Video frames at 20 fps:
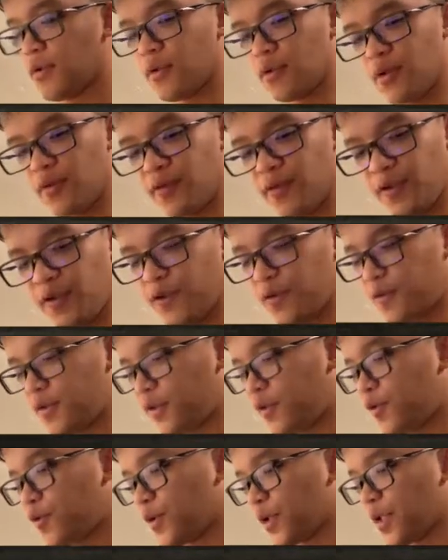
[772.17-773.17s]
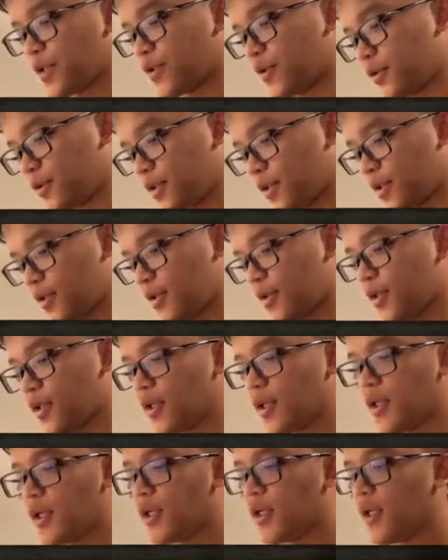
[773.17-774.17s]
Hopefully you don't see the trash on the side there.
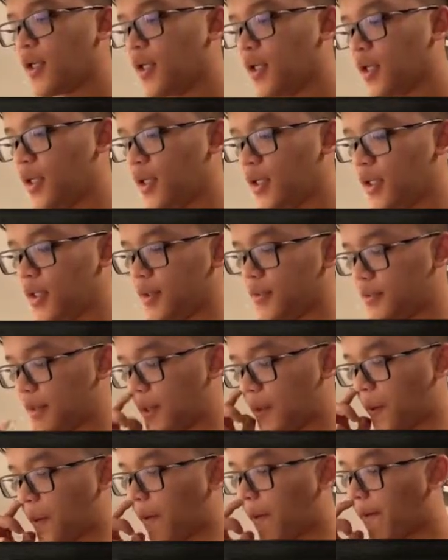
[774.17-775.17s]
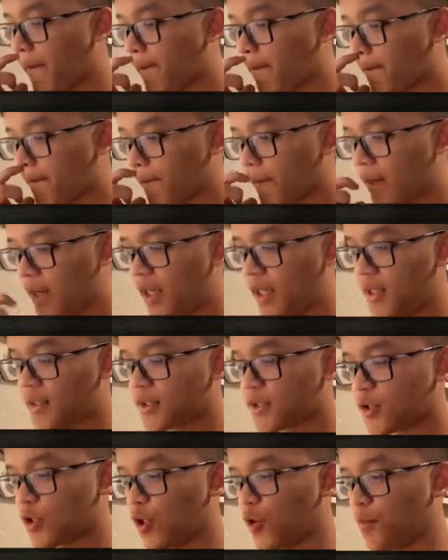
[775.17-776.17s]
Anyway,
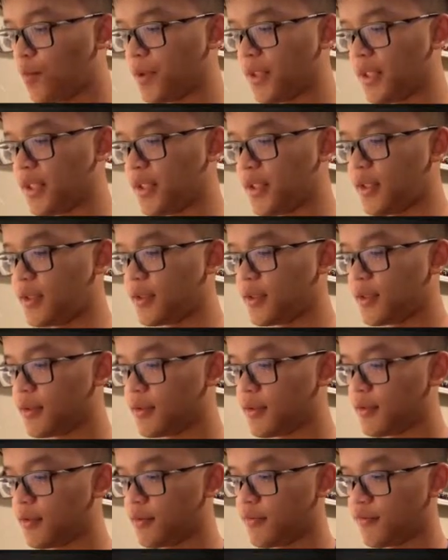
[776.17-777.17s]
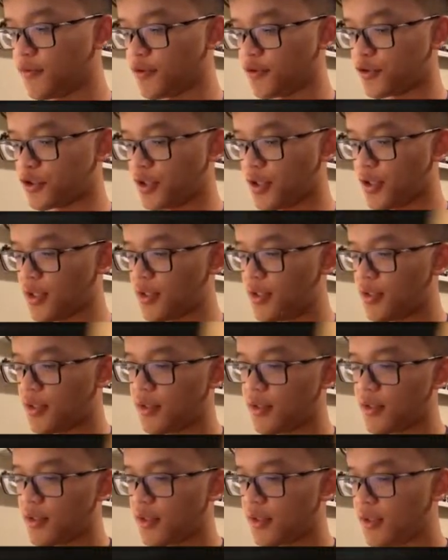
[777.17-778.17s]
Stone Blade, first card.
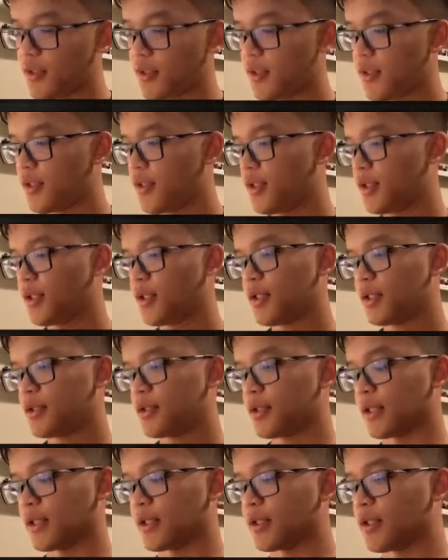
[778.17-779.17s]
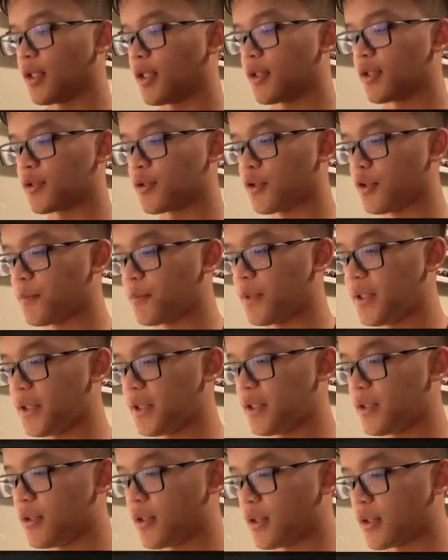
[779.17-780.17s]
Second card is going to
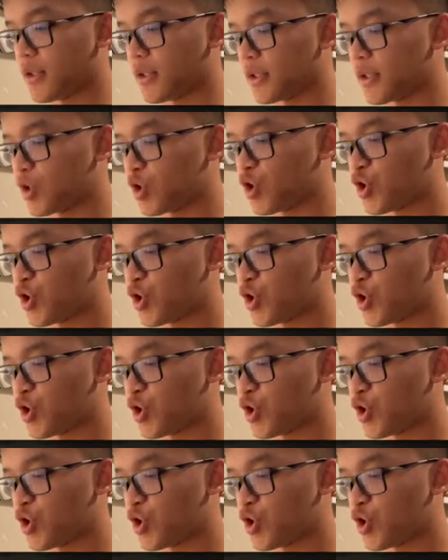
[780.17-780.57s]
be Darkest